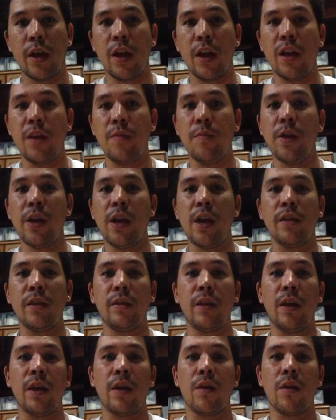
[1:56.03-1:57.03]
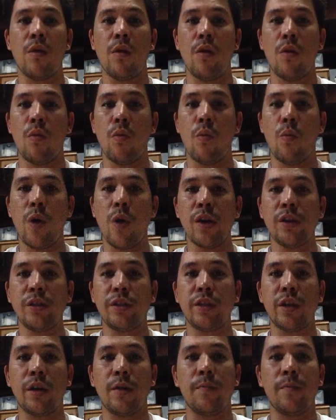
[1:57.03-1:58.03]
eliminating
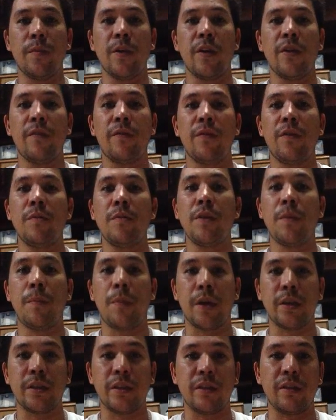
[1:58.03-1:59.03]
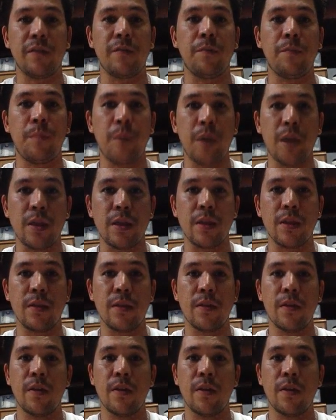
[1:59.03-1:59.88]
one jump from the positive pin.